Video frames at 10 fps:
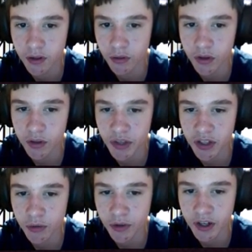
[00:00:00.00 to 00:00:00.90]
I'll have to make a
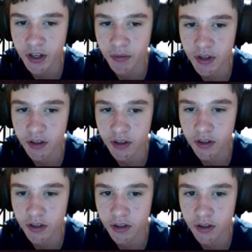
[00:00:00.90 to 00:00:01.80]
horror game that.
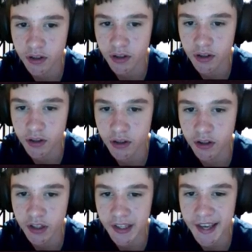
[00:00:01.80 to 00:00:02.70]

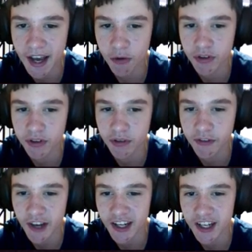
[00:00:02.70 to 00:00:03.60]
Yeah,
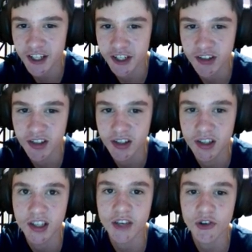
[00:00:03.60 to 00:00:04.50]
Vanish.
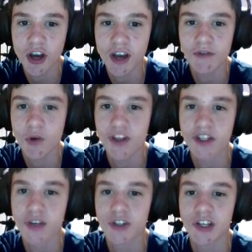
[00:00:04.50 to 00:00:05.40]
You know, I haven't watched
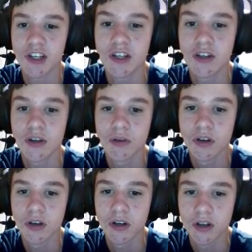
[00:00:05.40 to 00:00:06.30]
that, which I need to.
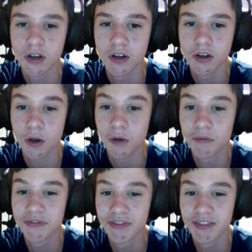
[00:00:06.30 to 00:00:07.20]
Oh,
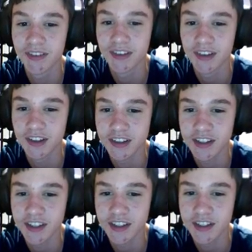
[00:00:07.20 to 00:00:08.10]
pff.
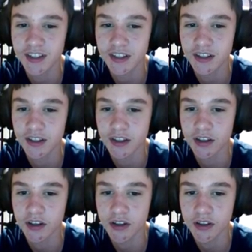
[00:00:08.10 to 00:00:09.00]
Jeez.
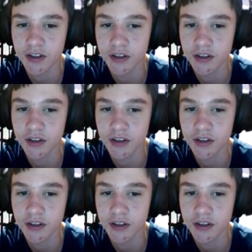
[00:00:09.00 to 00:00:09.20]
Go.